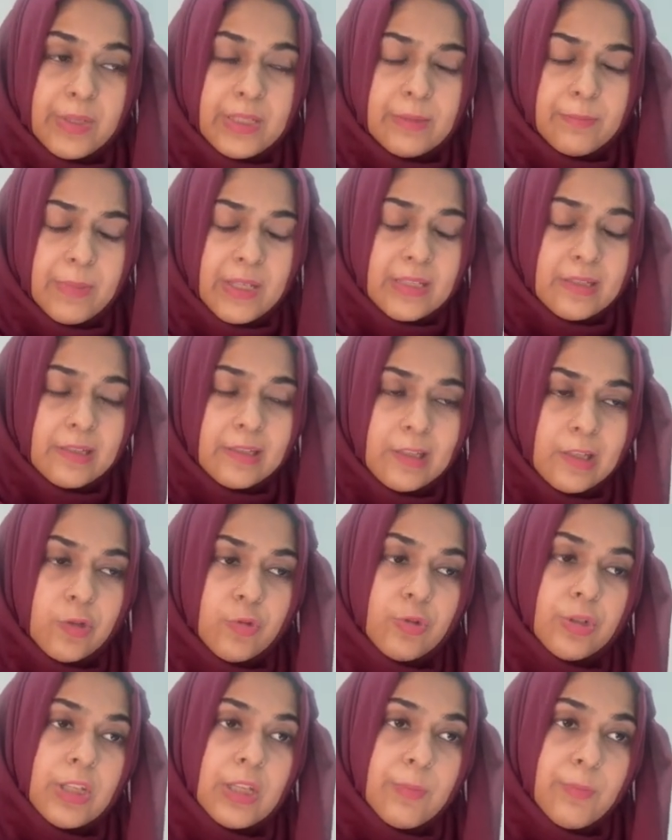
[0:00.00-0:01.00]
basically
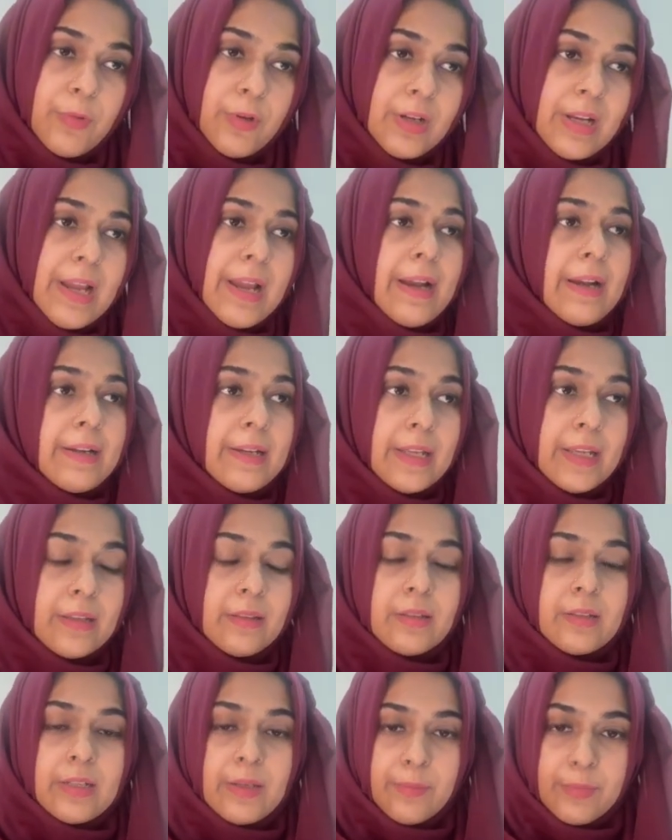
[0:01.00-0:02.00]
you keep on
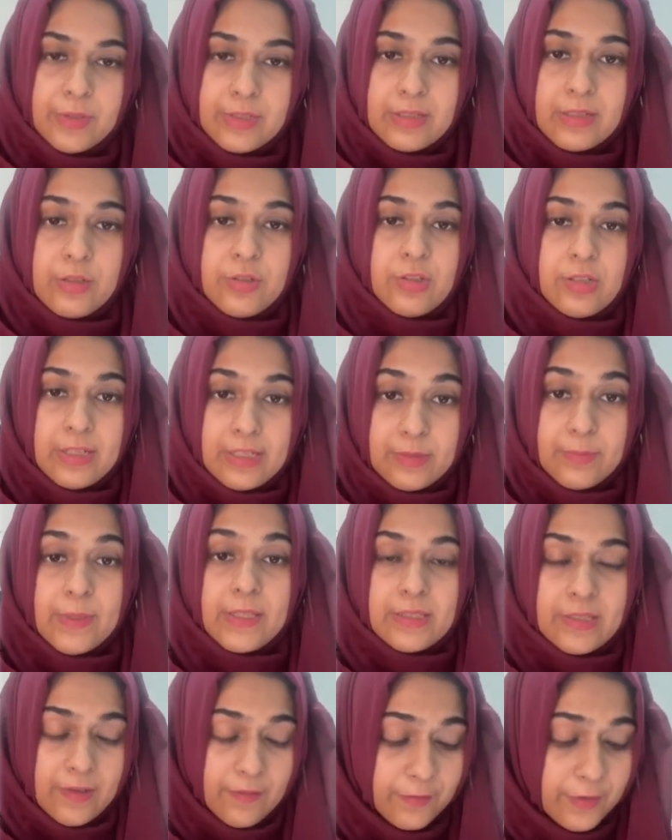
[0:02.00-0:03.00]
adding the depreciation
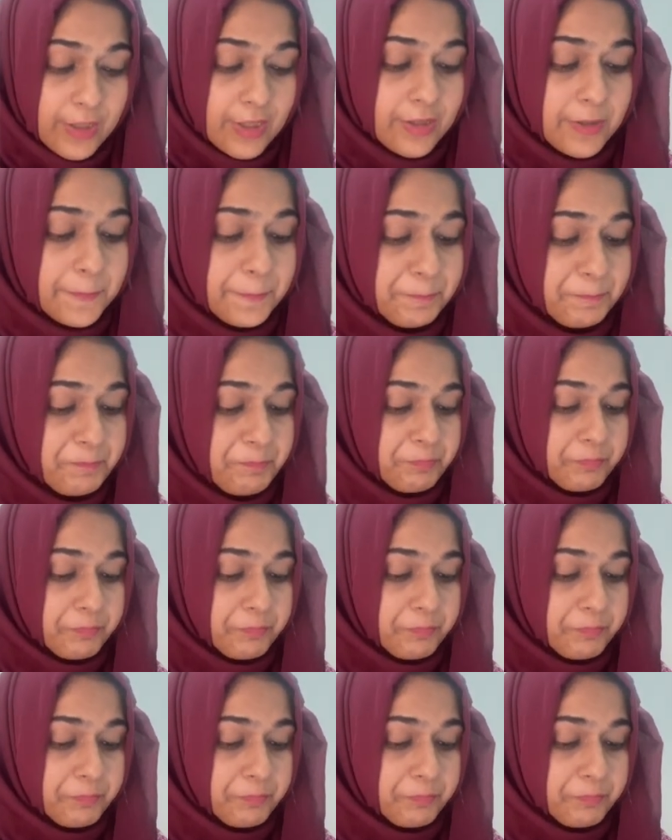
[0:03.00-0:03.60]
expense every year